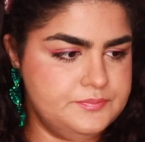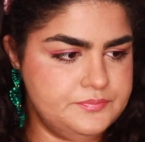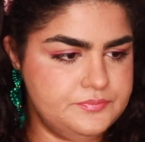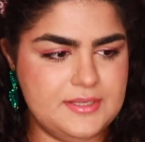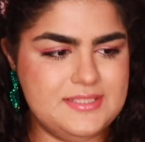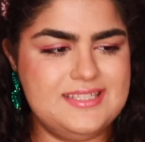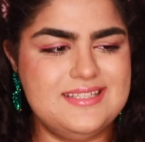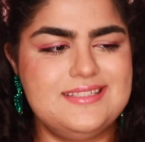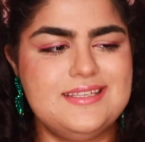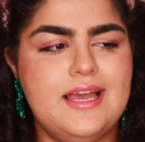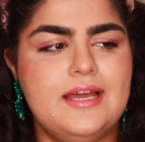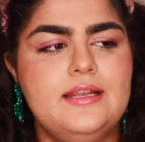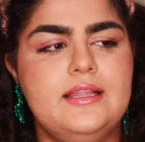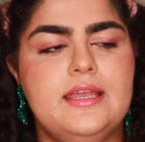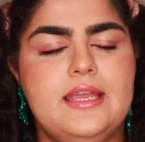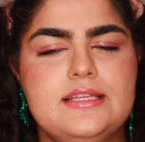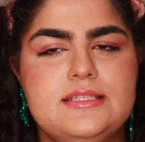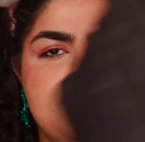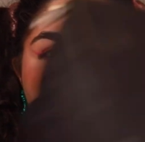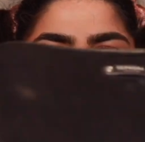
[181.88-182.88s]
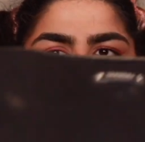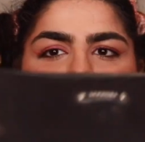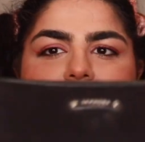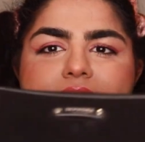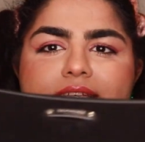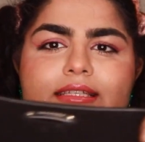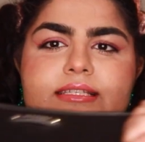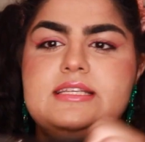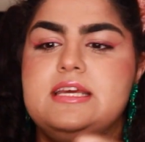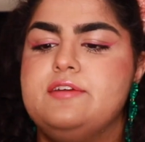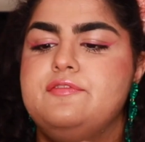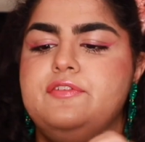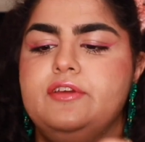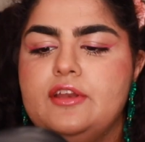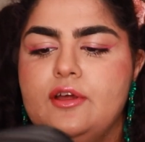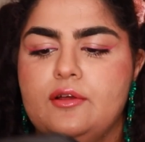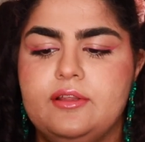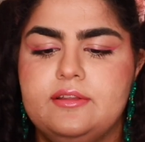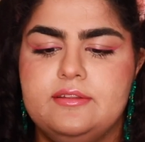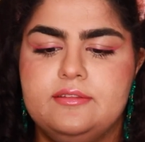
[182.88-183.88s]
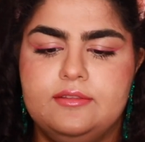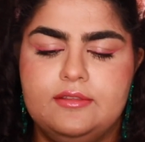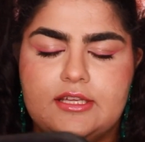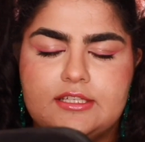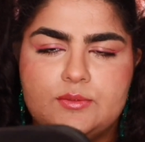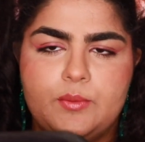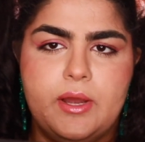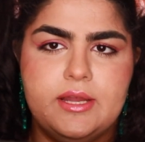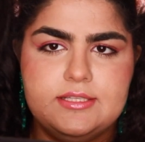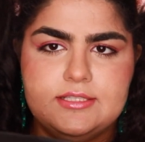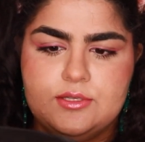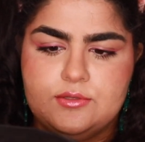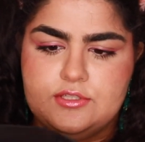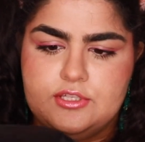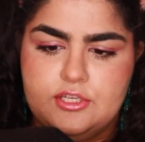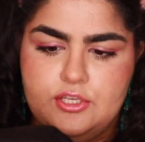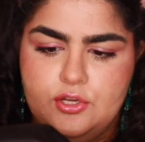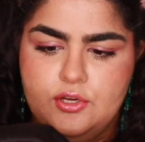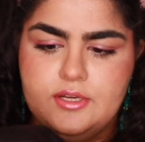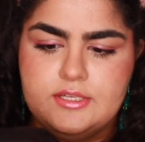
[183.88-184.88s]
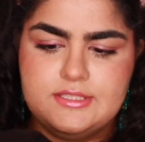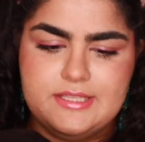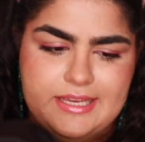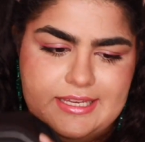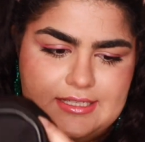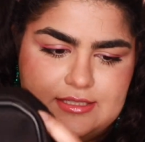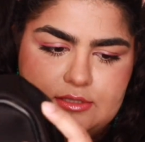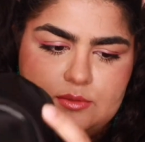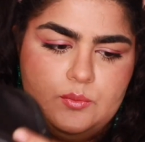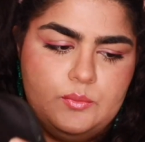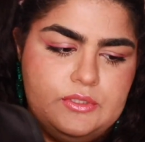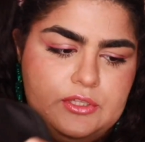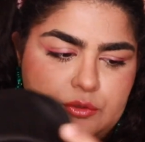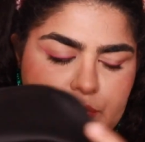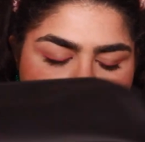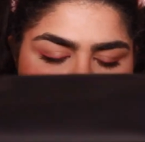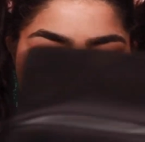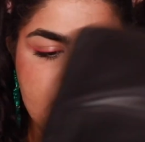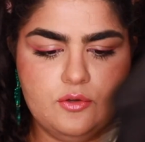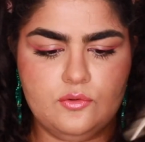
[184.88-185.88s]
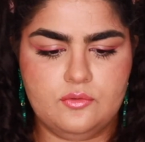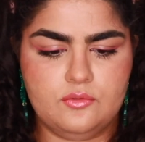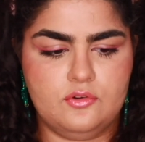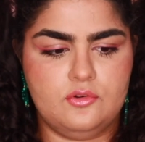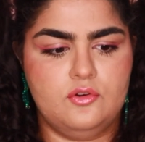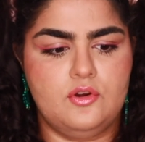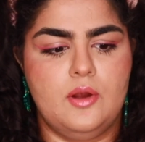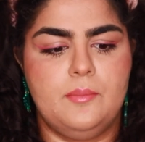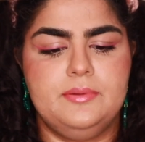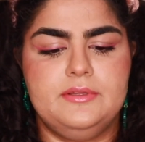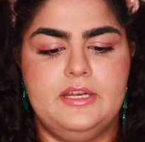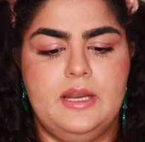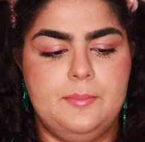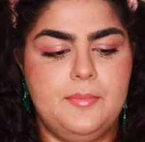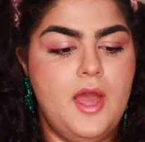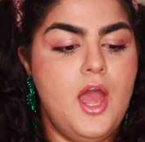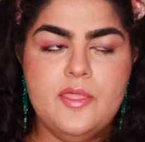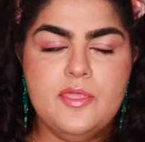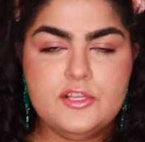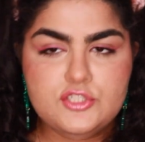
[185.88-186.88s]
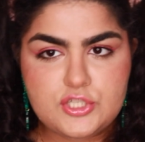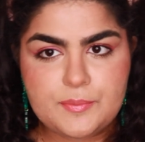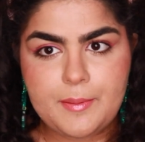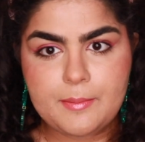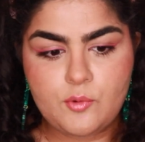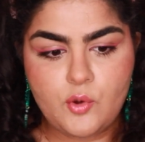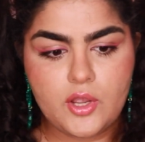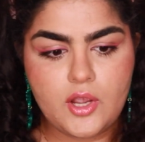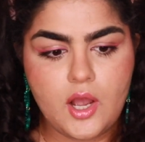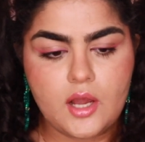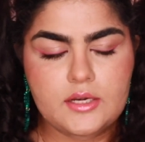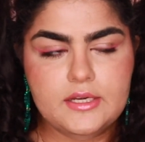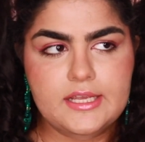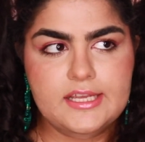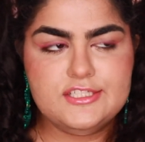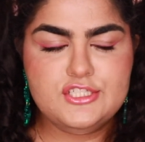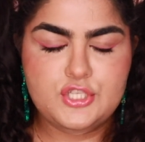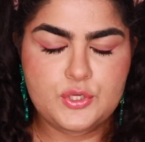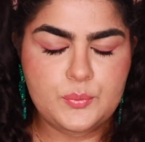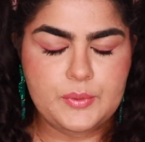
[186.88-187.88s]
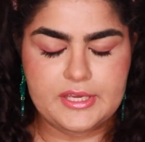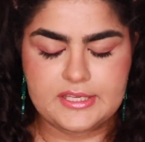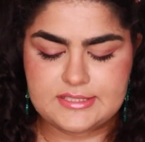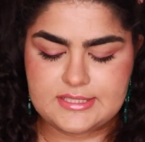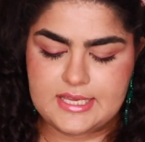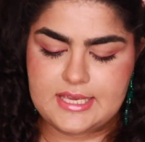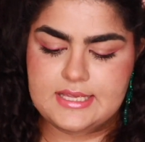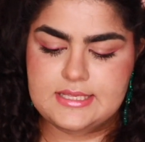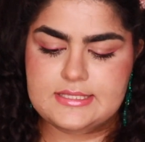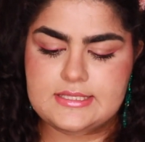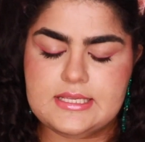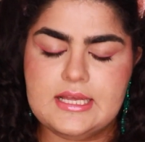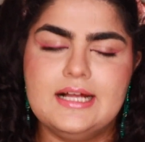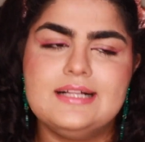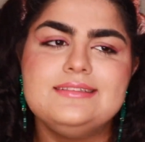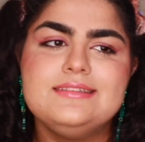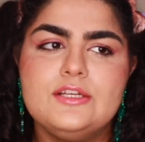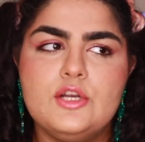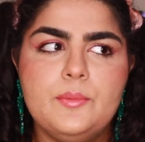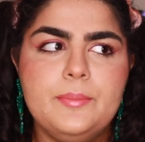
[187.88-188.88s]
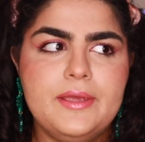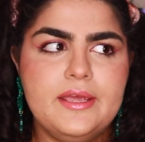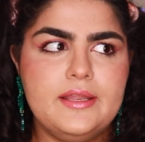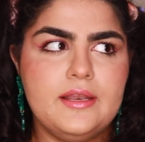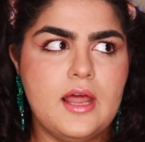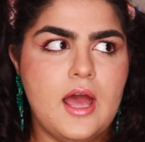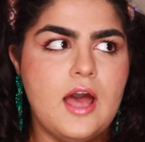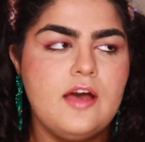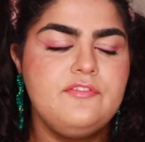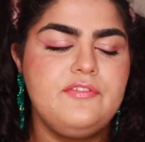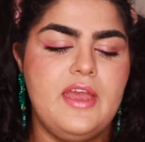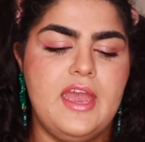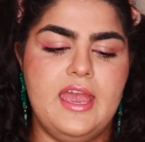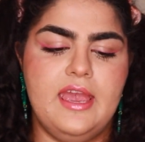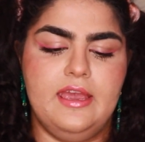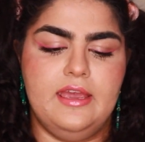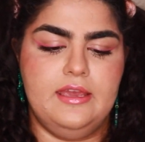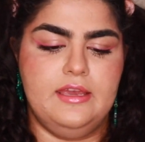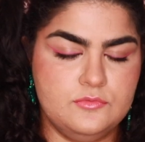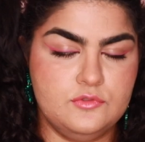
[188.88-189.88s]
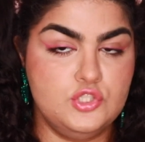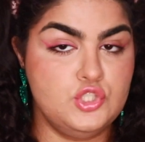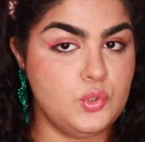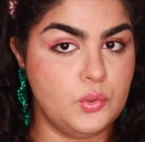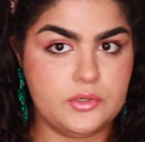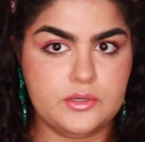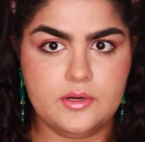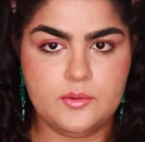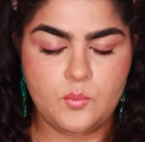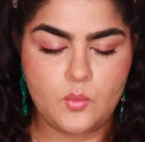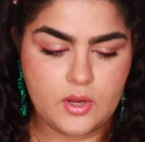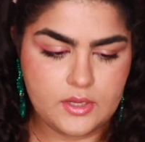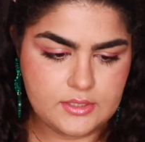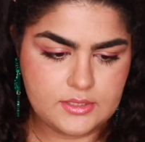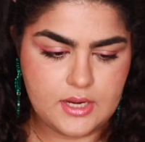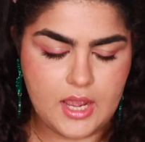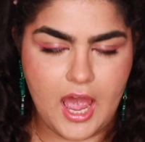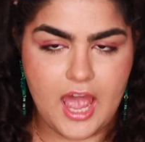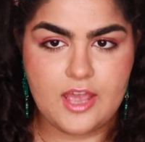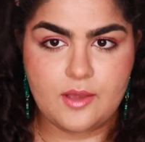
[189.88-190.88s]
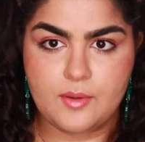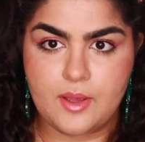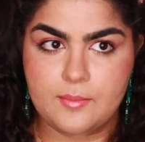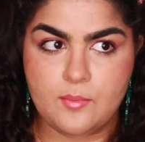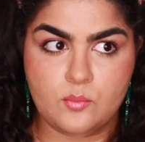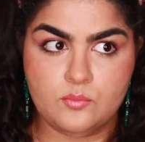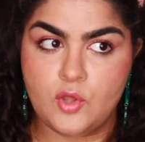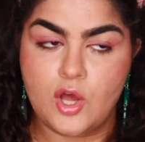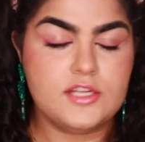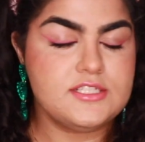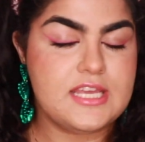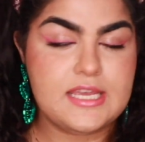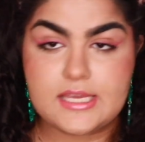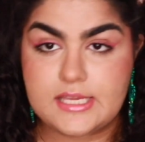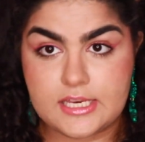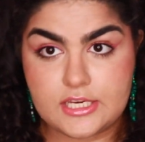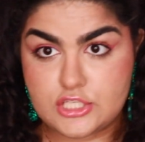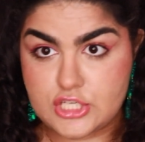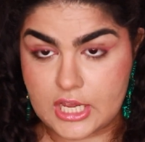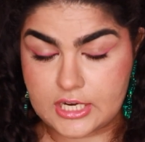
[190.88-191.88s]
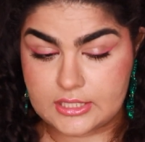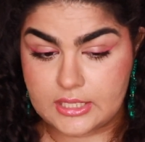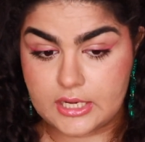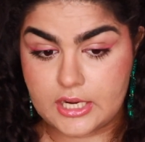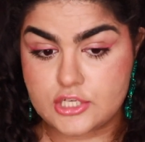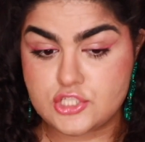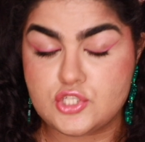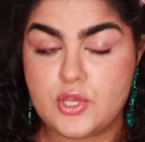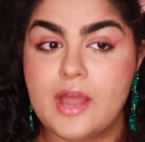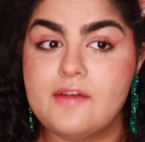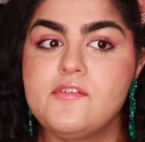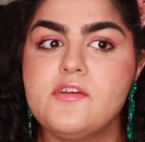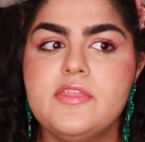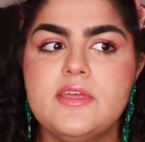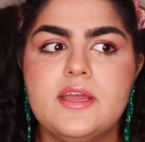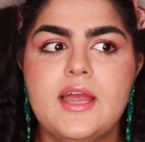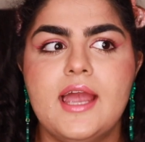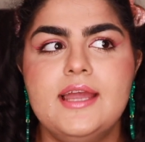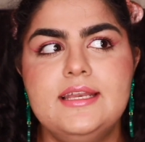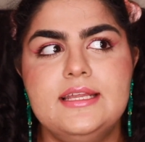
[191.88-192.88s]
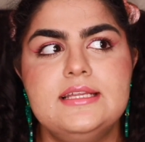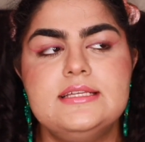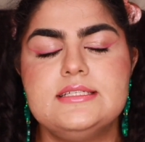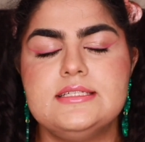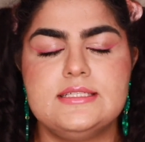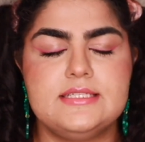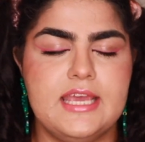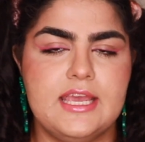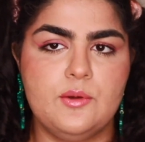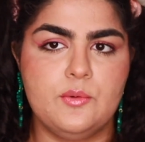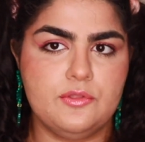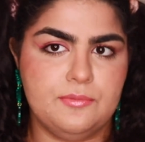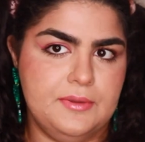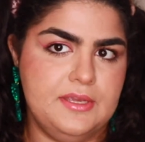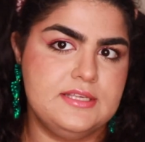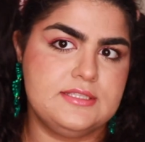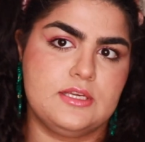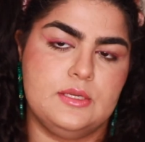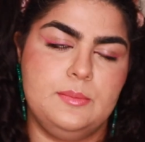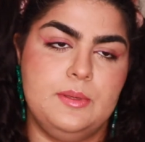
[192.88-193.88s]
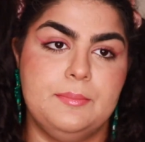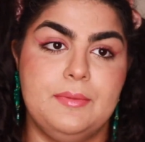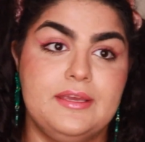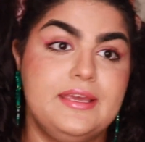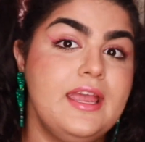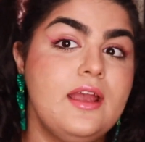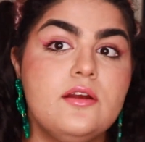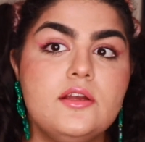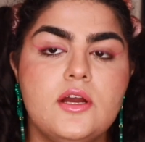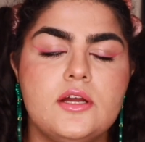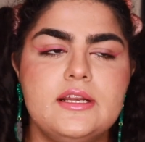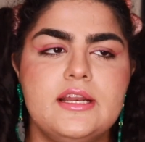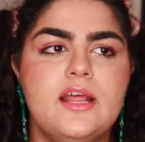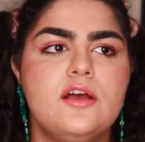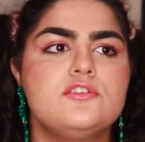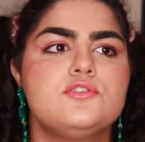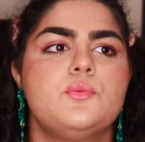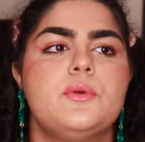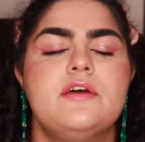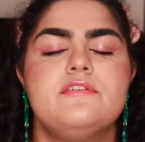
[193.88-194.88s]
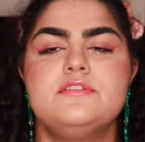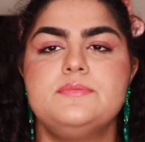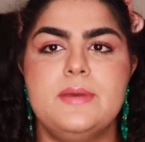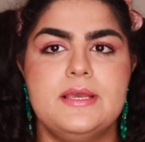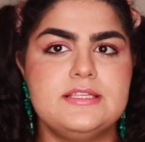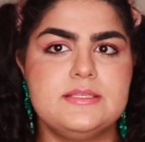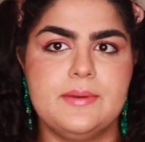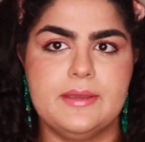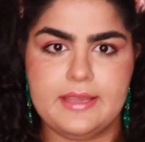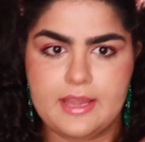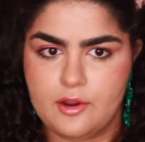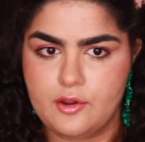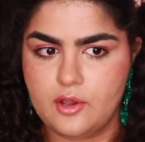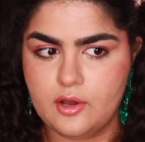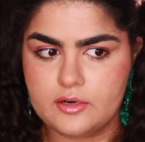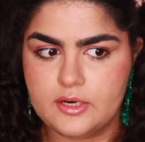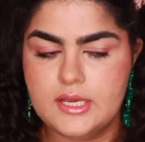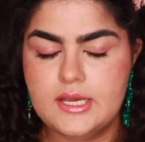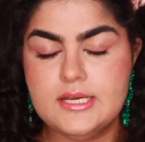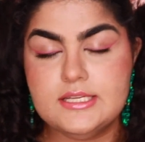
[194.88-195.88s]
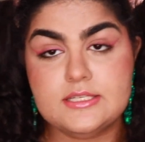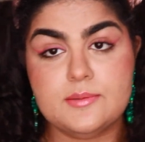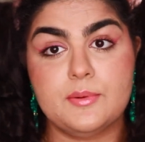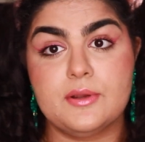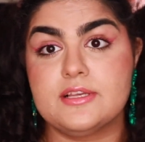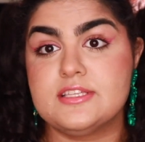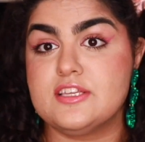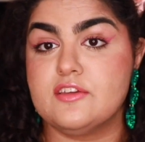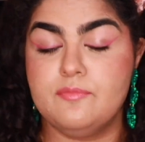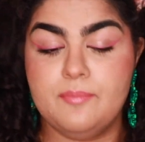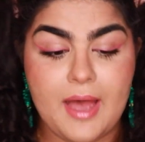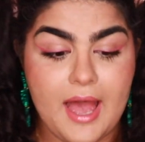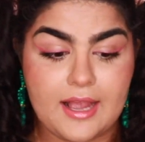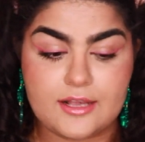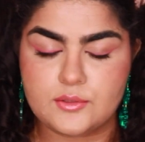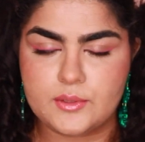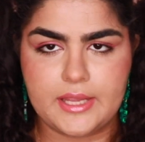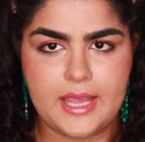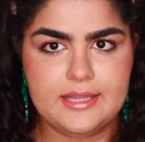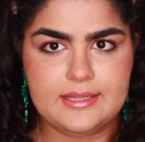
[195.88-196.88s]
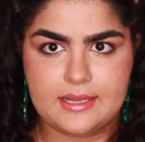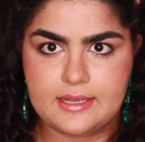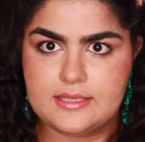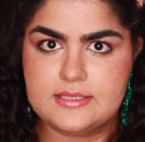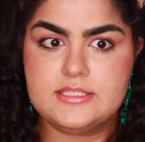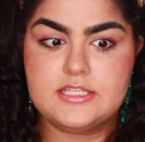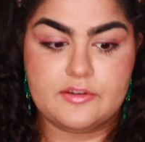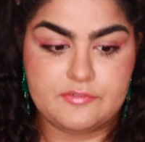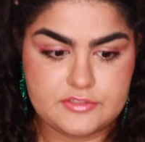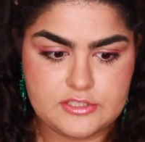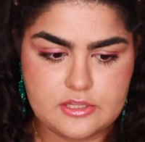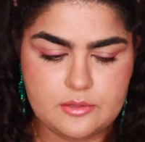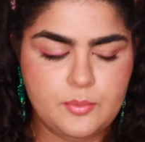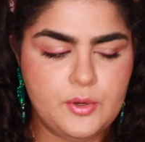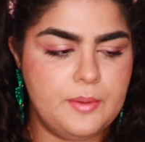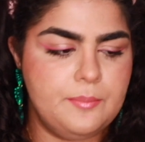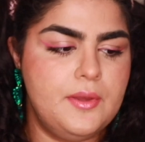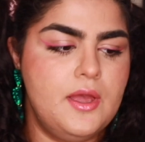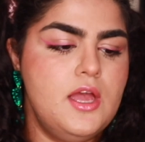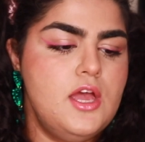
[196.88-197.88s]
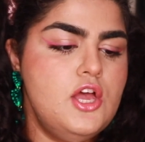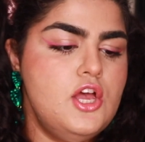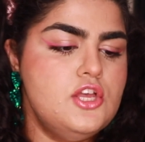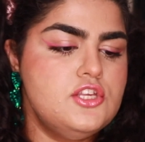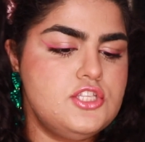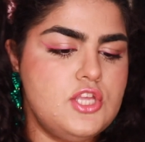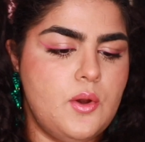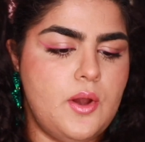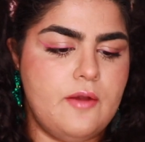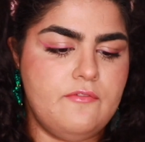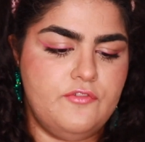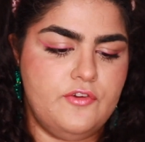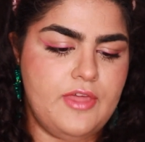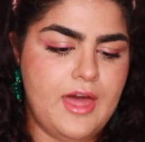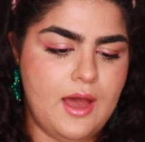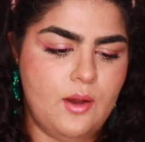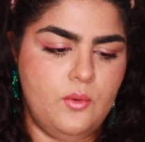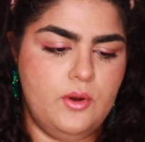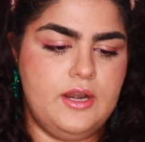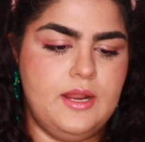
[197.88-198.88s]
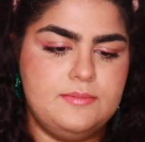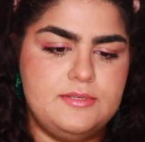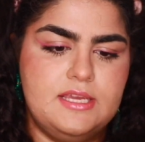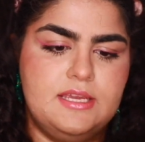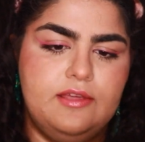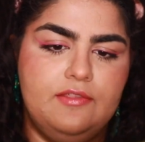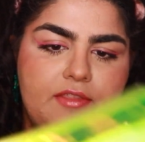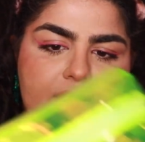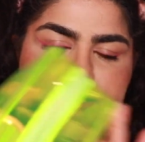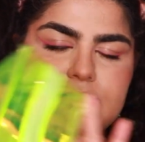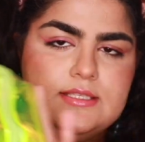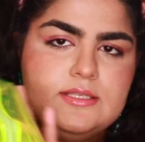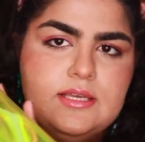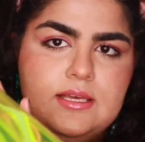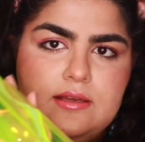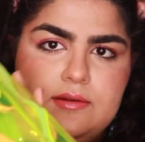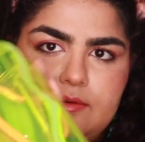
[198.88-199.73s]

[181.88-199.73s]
because this is kind of it's pretty stiff, you know, that's why it's so secure. It's it doesn't really, you can't really crumple it up. The trip I'm going on in 2 weeks is a little bit of a shorter one. I am not taking any checked luggage, so everything I need to take with me is going to be my carry-on, and I also want to have space in my carry-on to bring stuff back, so I can't stuff it to the brim. So for that one, I'm taking this.